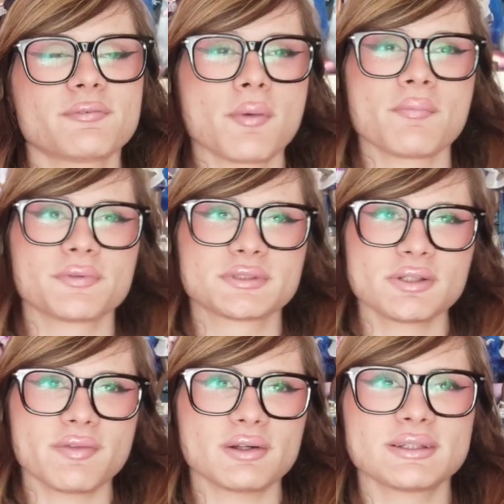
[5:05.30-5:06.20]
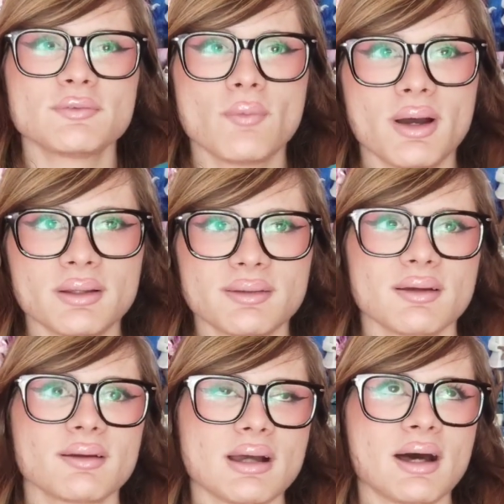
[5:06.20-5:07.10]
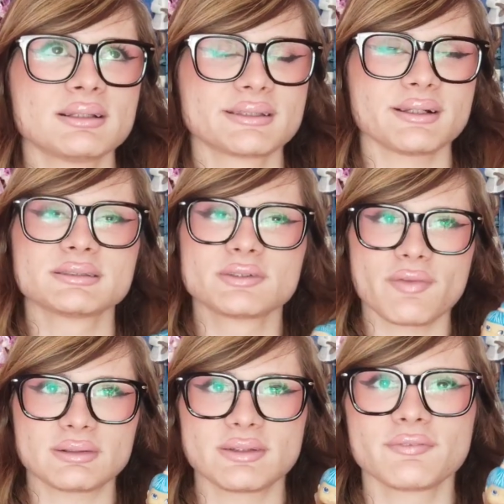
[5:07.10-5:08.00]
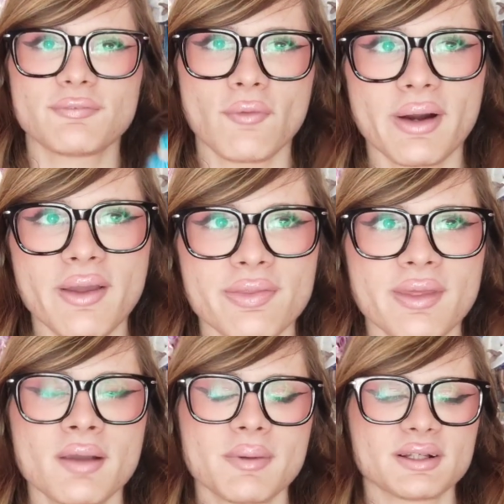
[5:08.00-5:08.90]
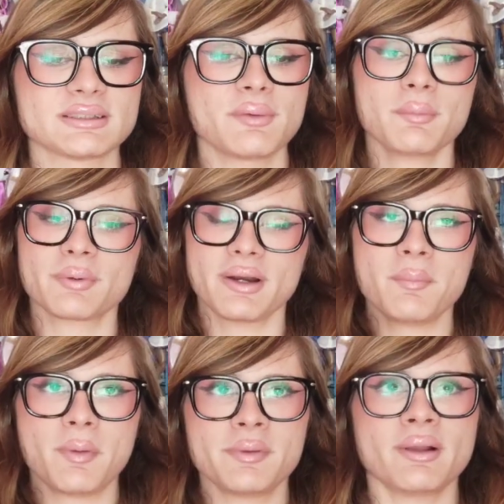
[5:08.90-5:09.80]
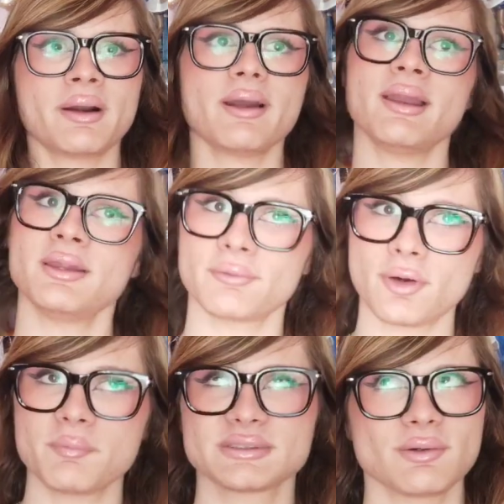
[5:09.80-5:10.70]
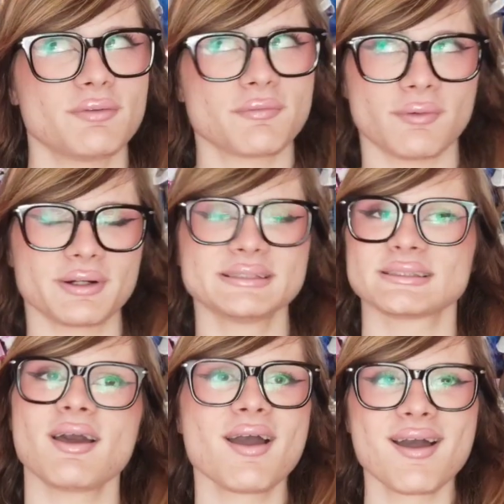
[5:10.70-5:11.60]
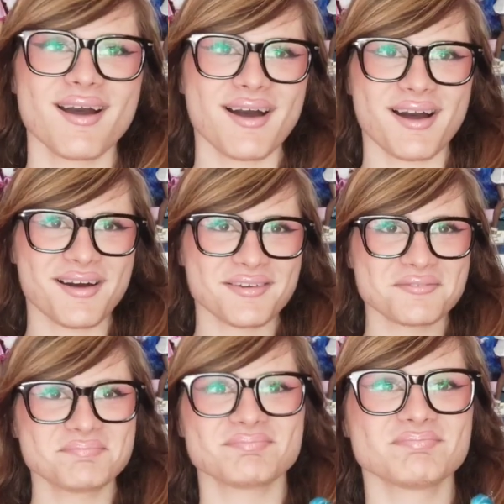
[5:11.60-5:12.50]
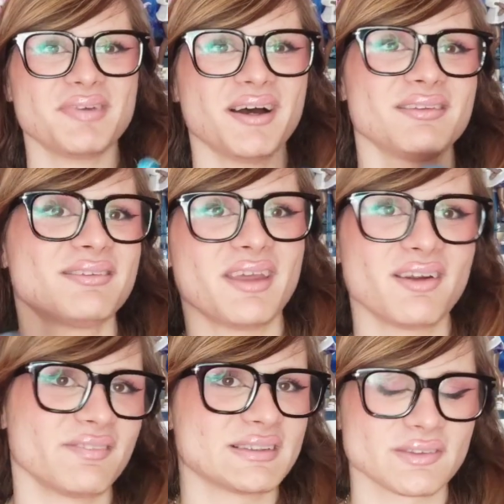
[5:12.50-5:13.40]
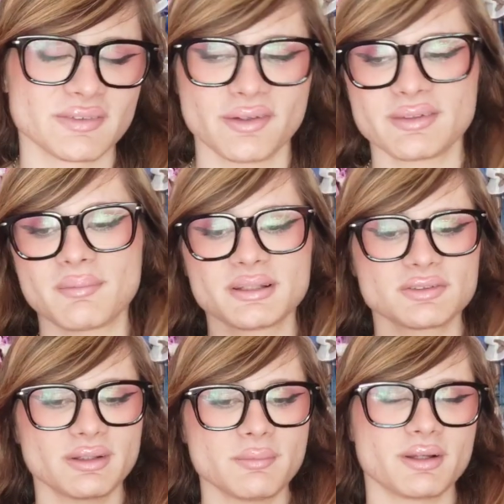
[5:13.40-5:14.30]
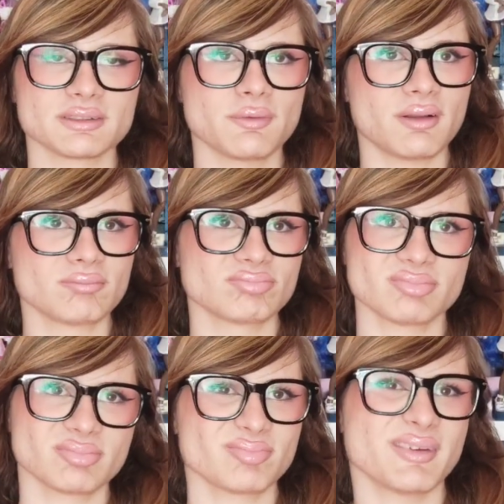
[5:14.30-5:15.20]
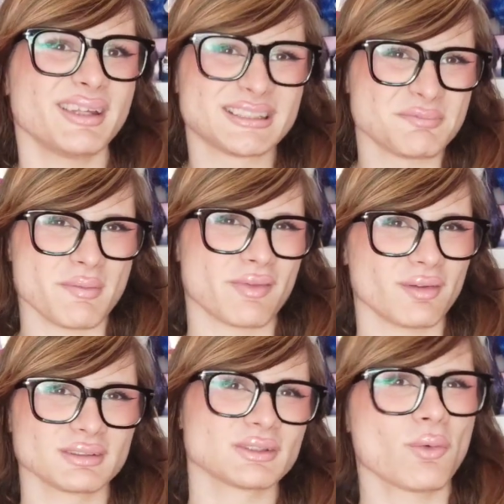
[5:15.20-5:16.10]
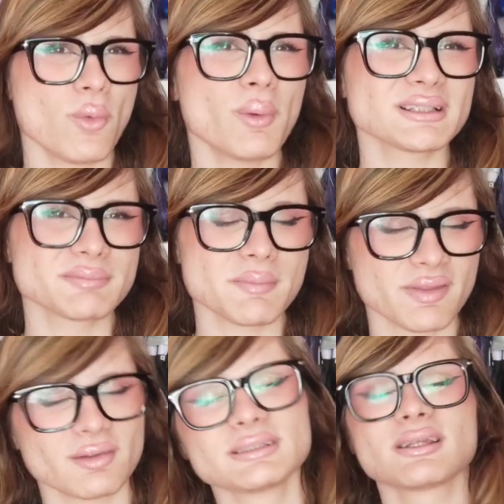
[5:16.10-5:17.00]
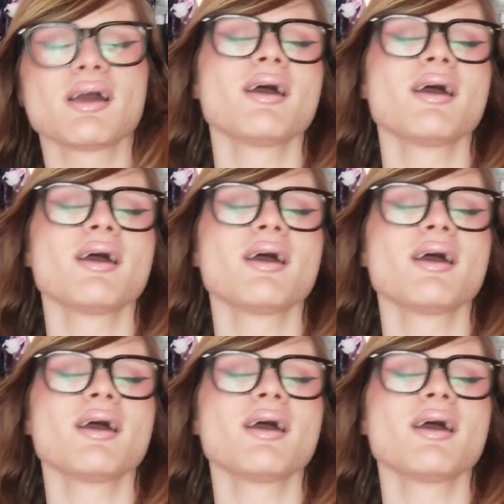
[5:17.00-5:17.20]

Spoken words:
from 2001 until 2004, I think, because they were pretty popular in Europe, so of course. But they got discontinued eventually because, well, it's baby dolls. Who wants baby dolls?